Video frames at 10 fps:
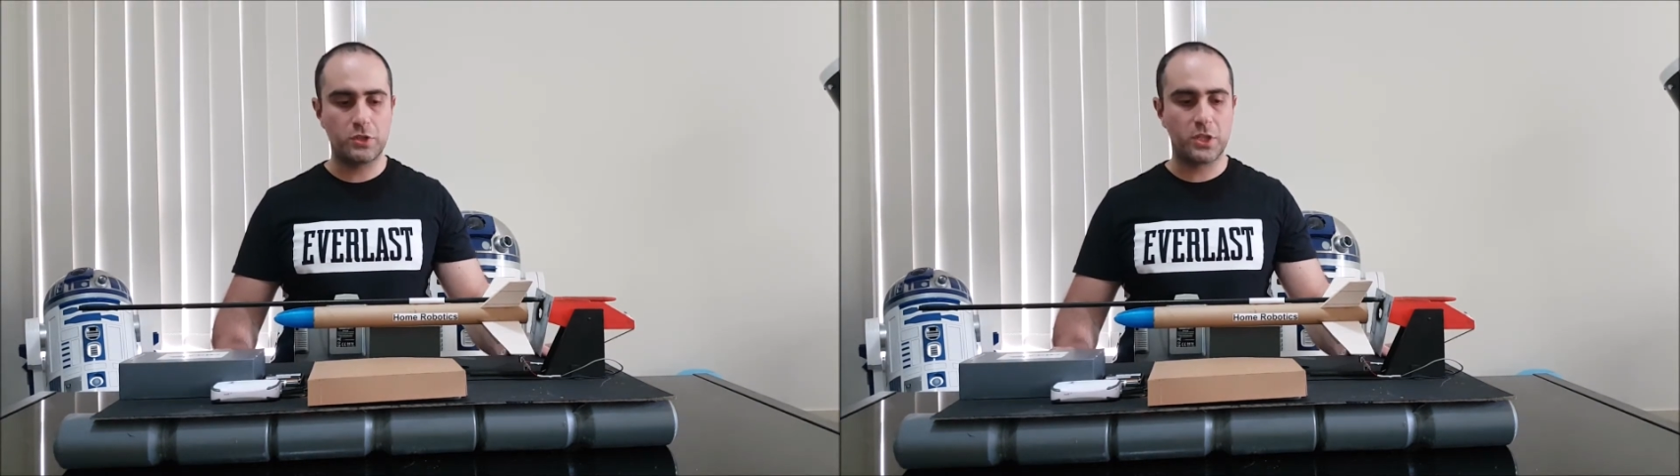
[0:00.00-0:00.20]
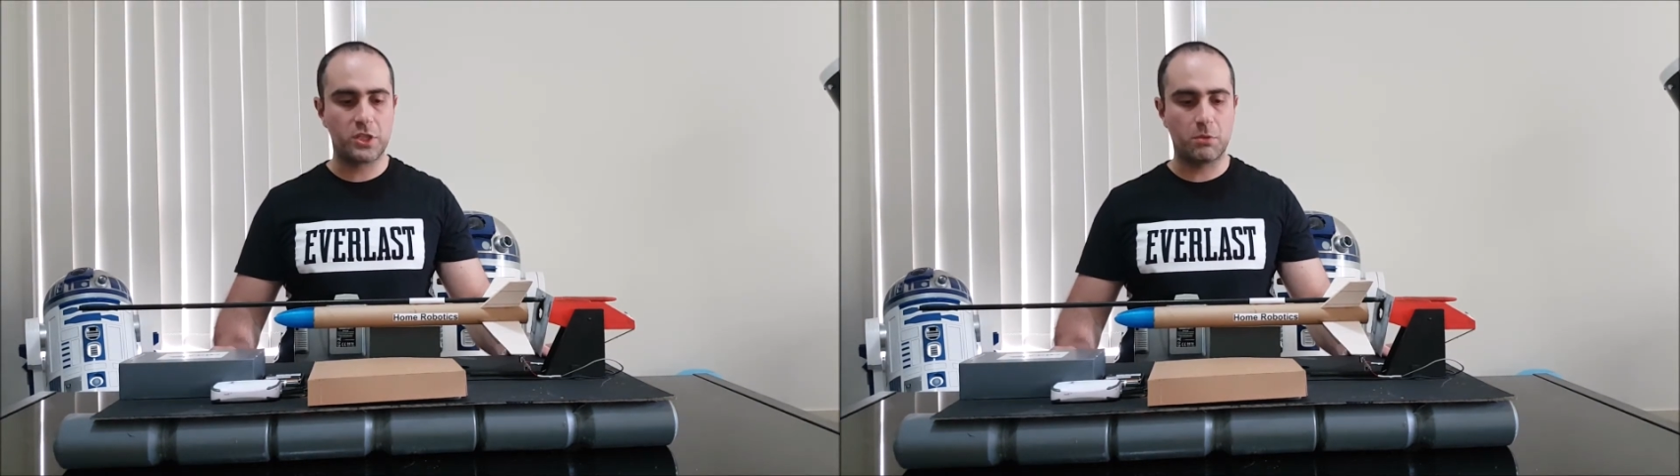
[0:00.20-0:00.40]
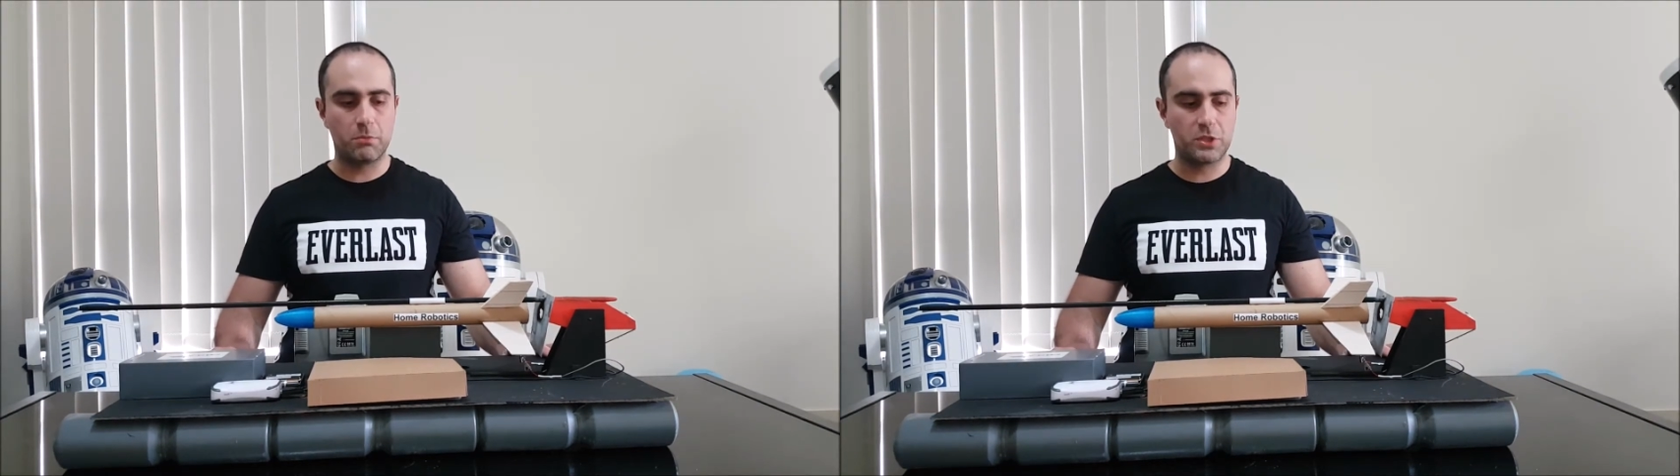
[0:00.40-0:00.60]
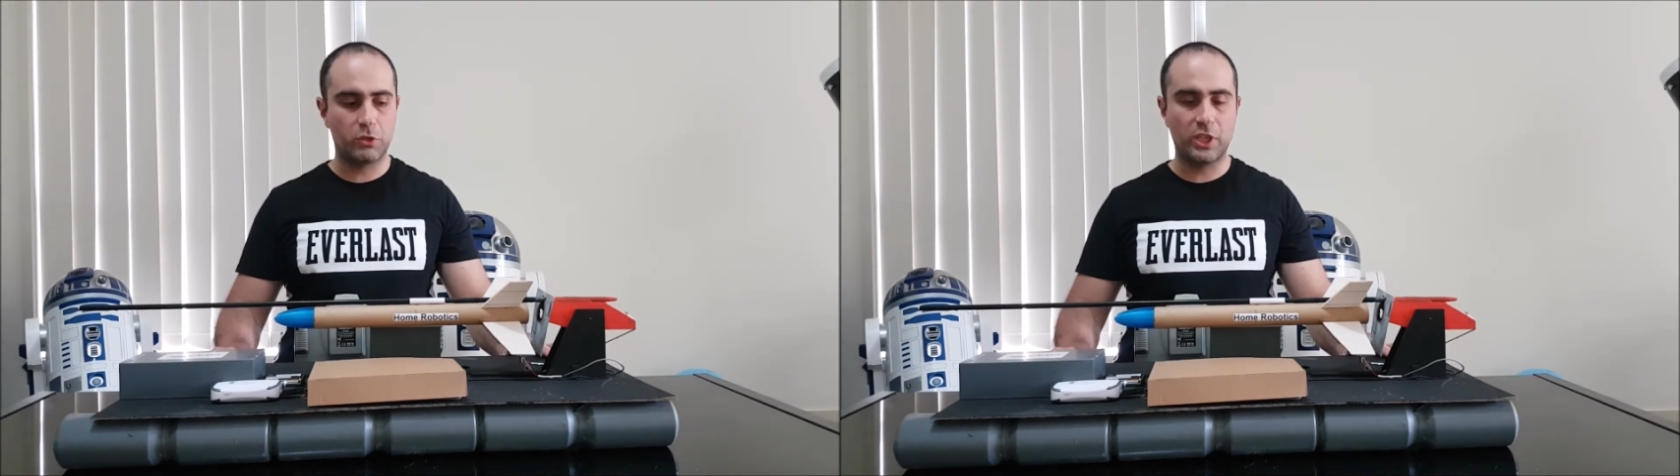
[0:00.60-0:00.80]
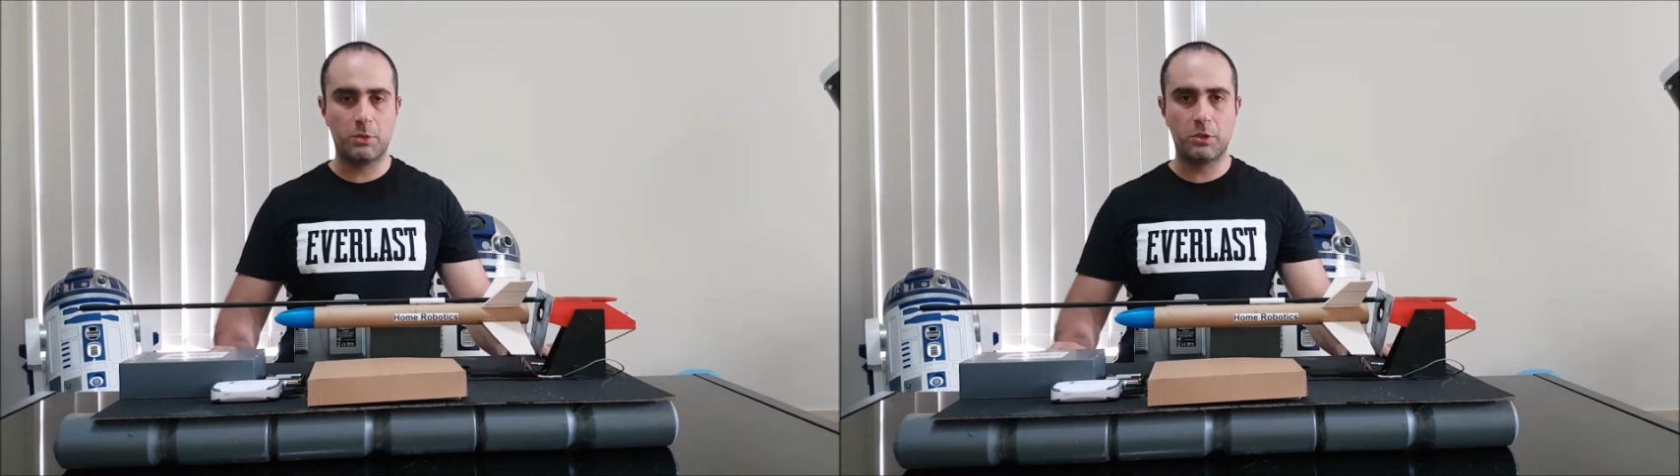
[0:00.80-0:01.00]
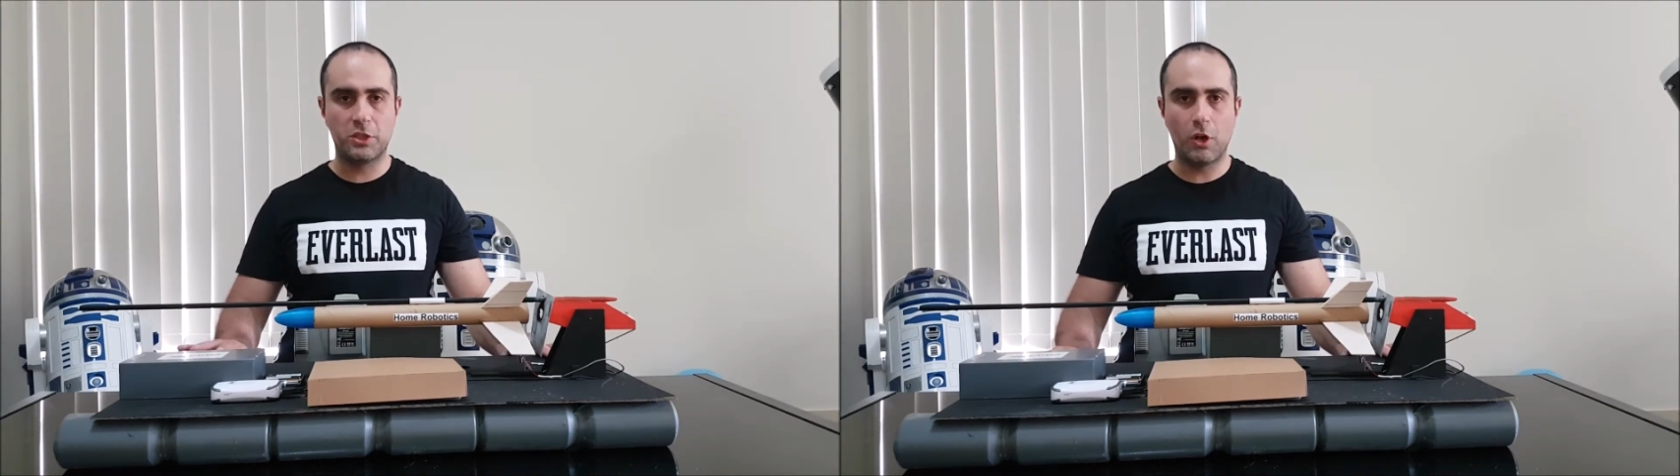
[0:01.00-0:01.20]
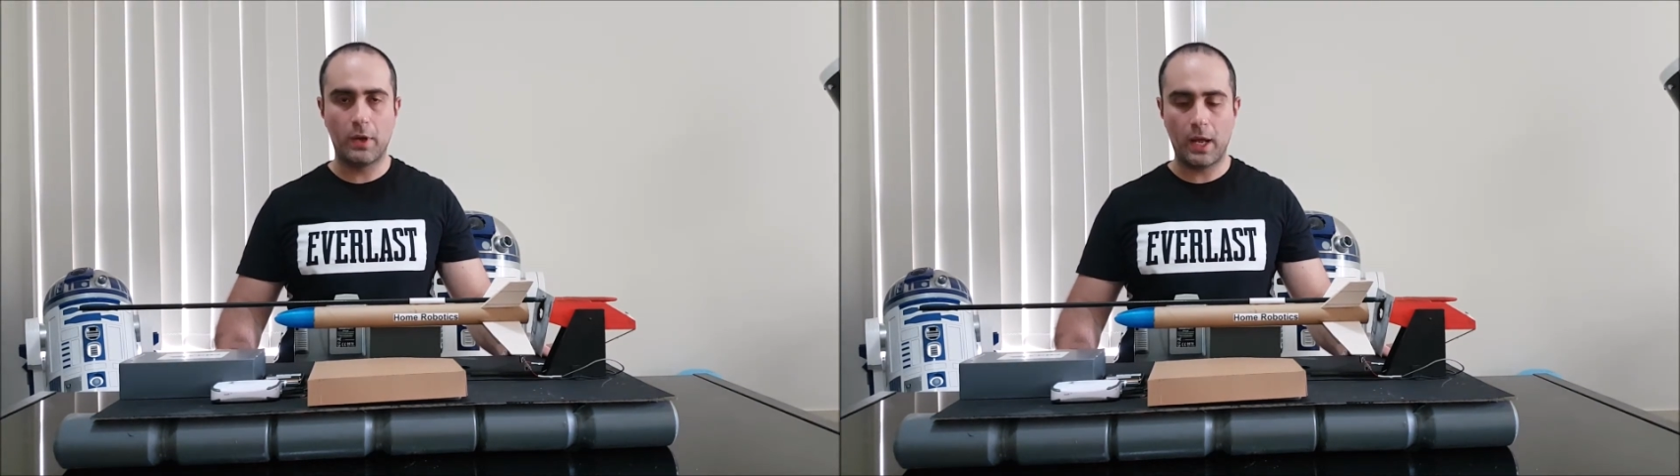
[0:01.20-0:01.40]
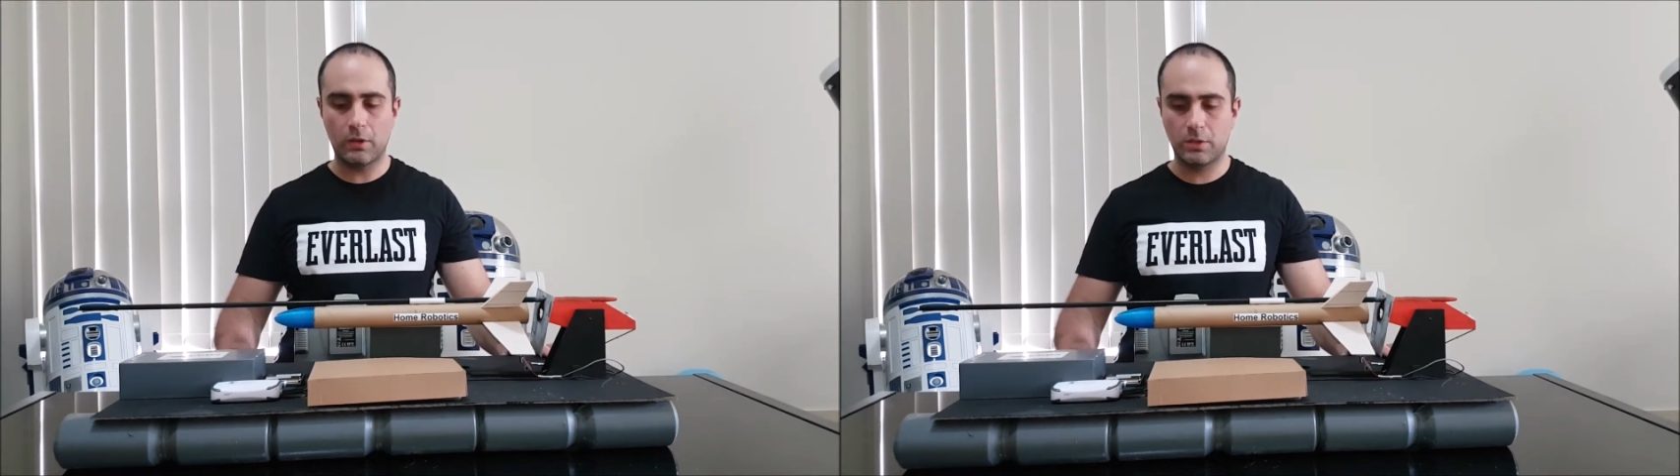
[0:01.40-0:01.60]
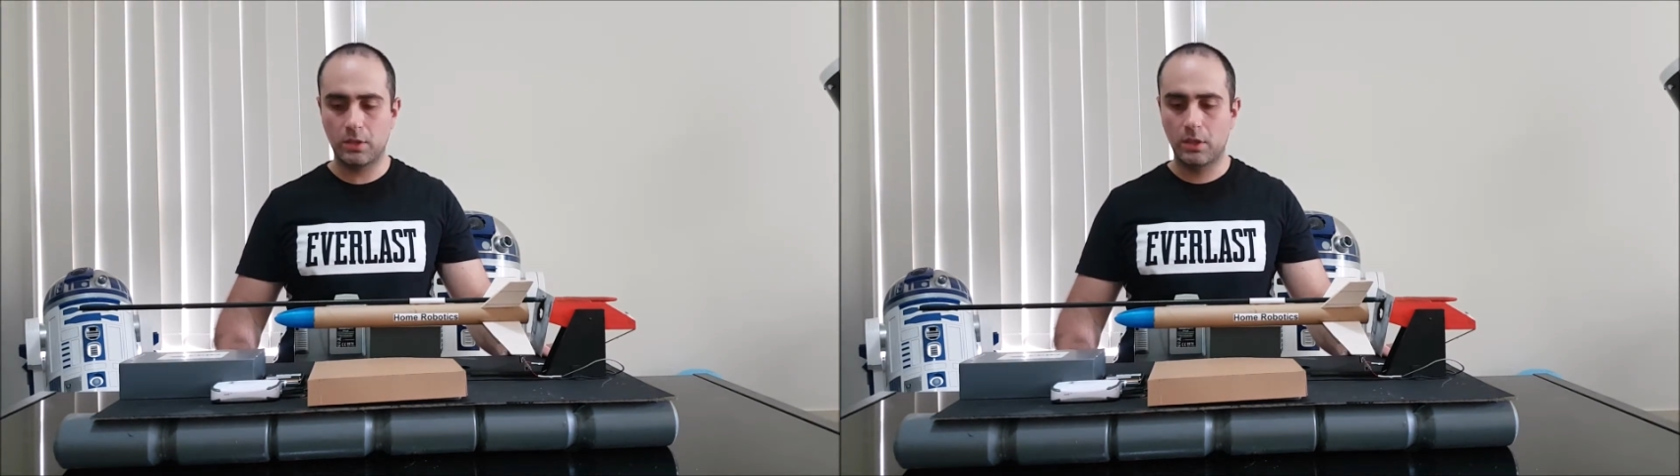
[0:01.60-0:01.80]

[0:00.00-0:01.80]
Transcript: system, so it will need to be towed out